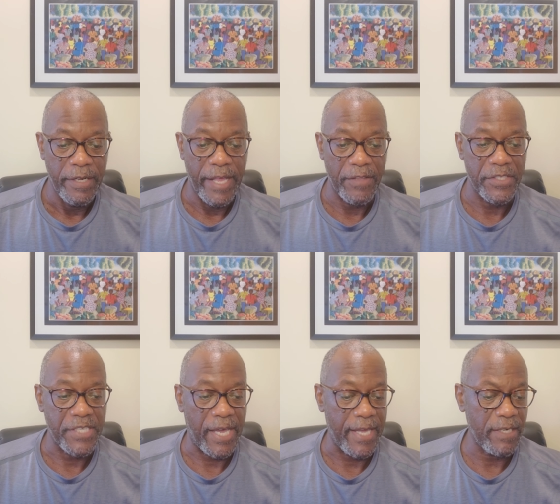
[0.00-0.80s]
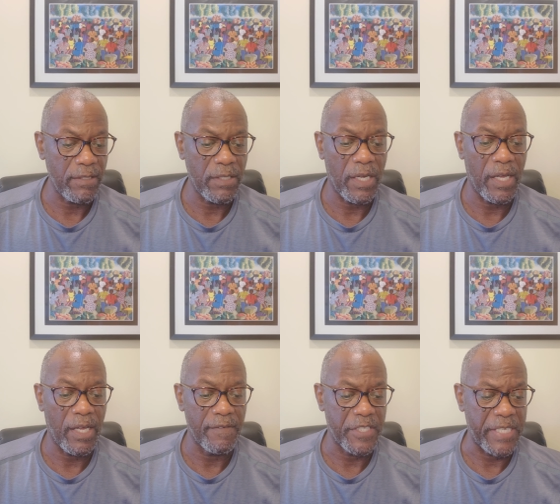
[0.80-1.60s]
Now, the title
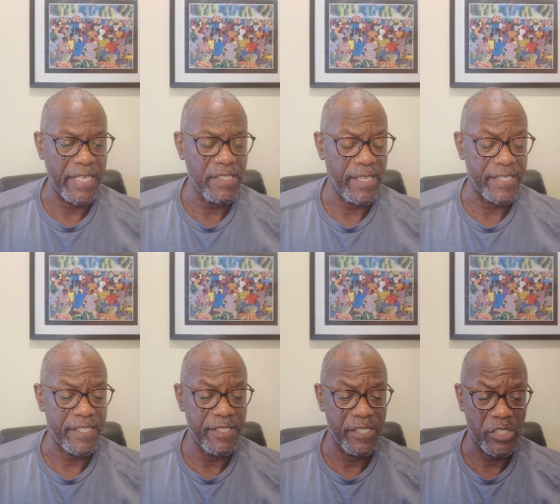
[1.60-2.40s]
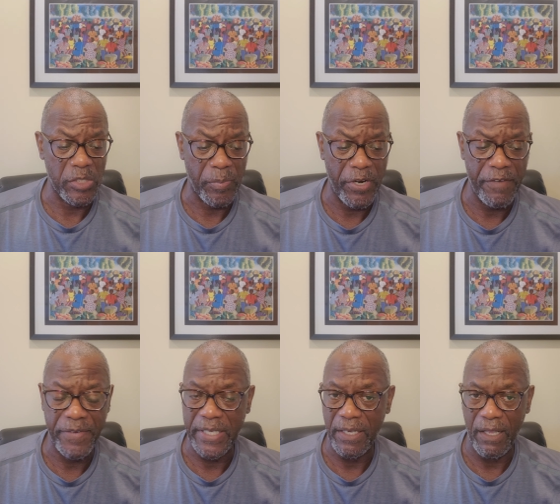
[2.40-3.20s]
uh, of today's lesson is The
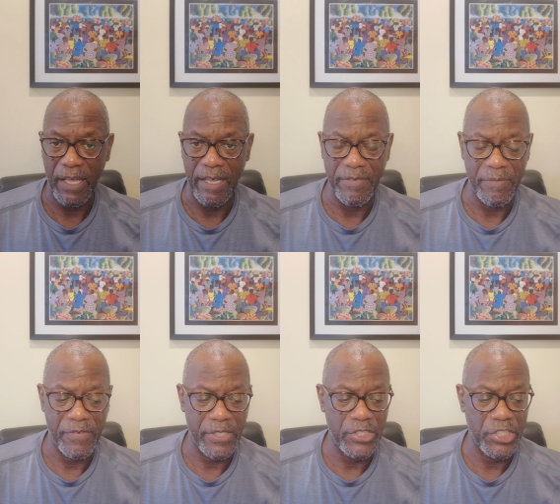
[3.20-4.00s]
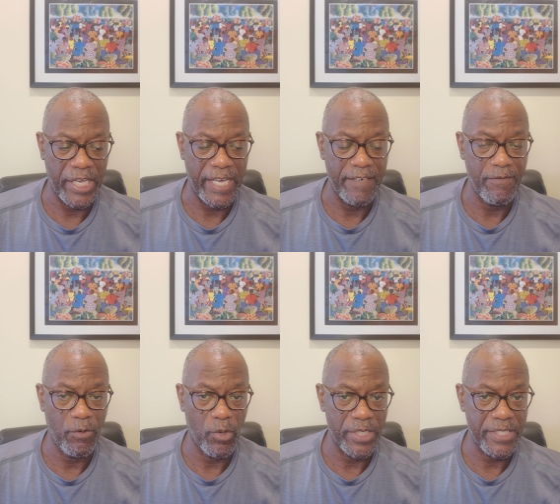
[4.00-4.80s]
Perfect Love from 1 John 4